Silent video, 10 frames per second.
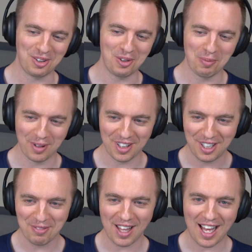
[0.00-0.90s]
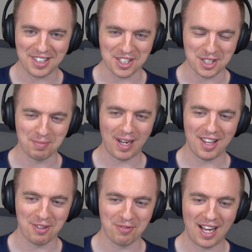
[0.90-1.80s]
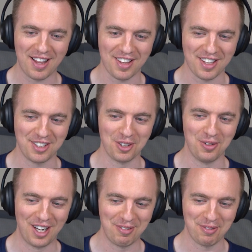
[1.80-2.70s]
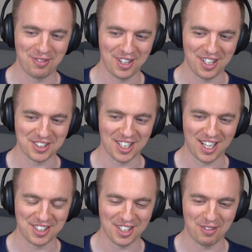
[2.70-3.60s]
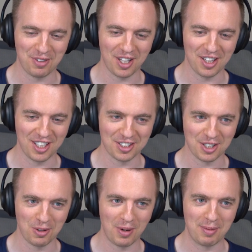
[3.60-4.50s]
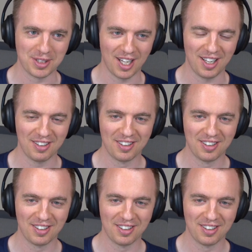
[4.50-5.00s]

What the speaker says: Do you believe that despite the fact that they don't have affiliate links on the website?